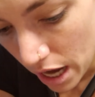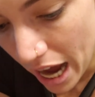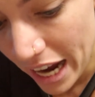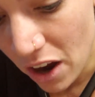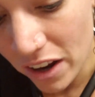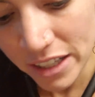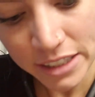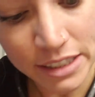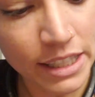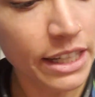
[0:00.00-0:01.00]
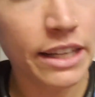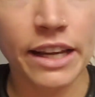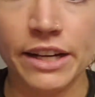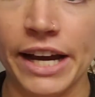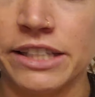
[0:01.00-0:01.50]
I honestly,
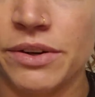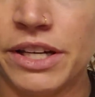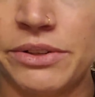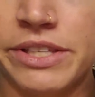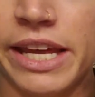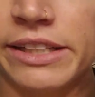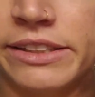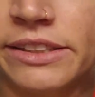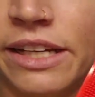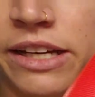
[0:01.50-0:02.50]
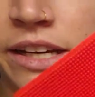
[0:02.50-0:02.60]
like, okay, so I use this.